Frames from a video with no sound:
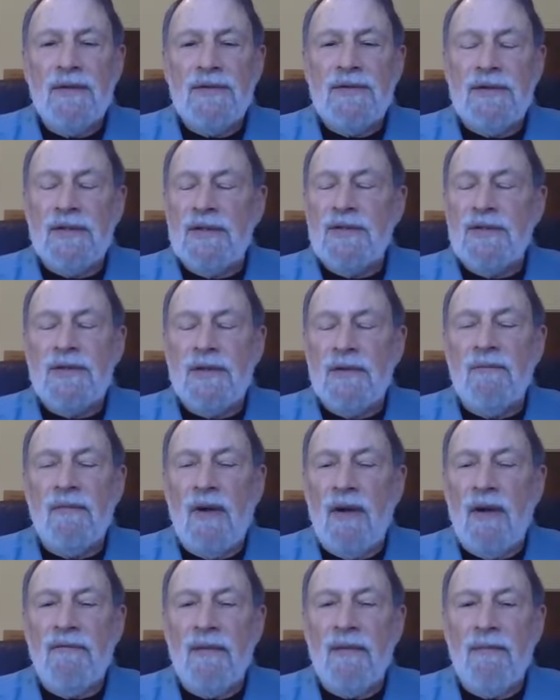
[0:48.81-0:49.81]

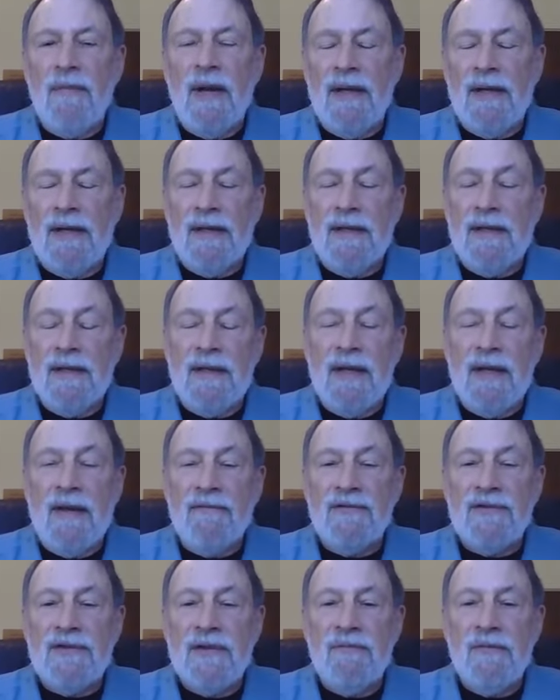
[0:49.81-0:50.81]
system of the body can
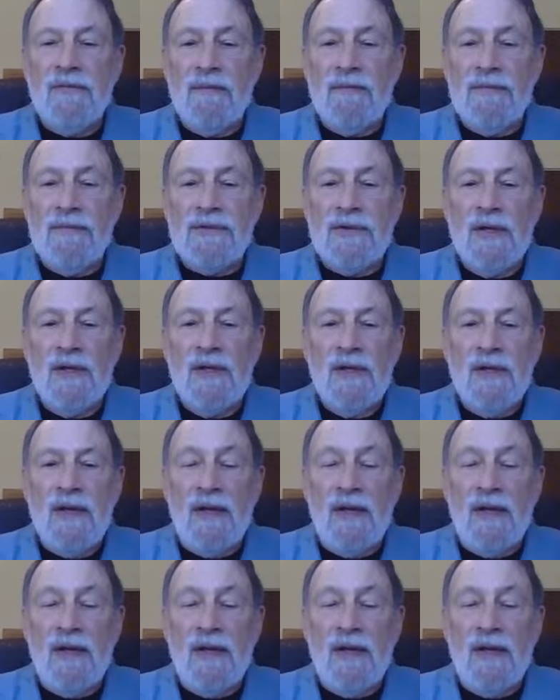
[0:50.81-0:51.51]
have symptoms,